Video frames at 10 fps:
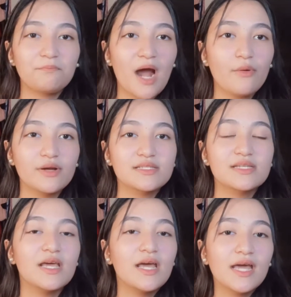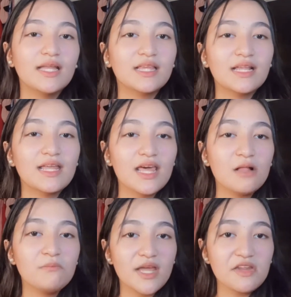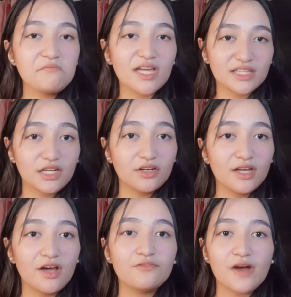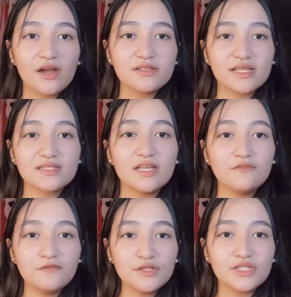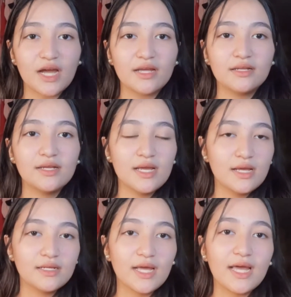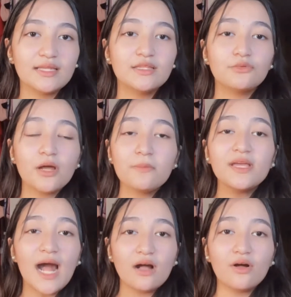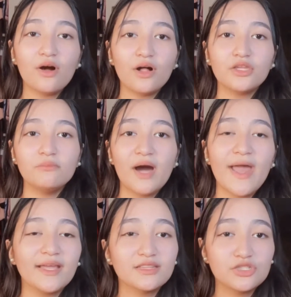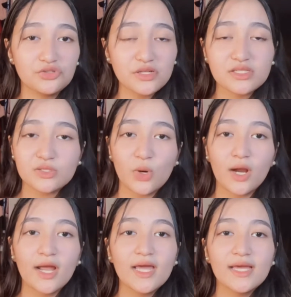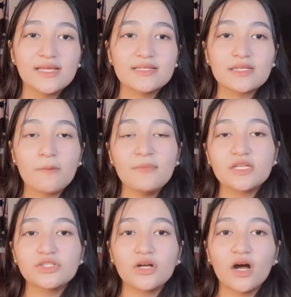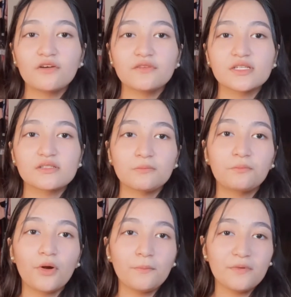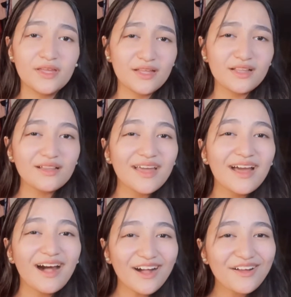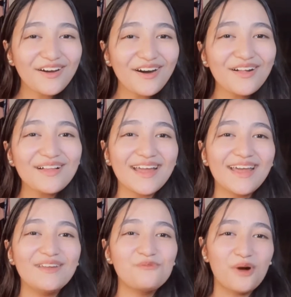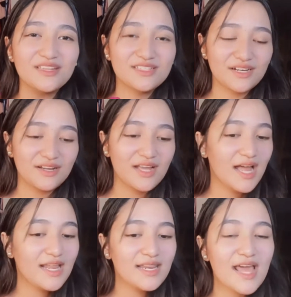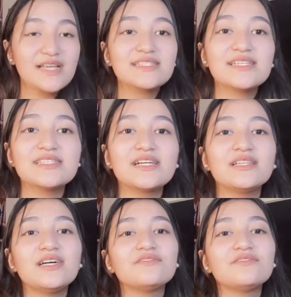powers. It can kill many bacteria, viruses, and fungi. And the rubbing alcohol you buy at the drugstore is a mixture of isopropyl alcohol and water. Next is the gloves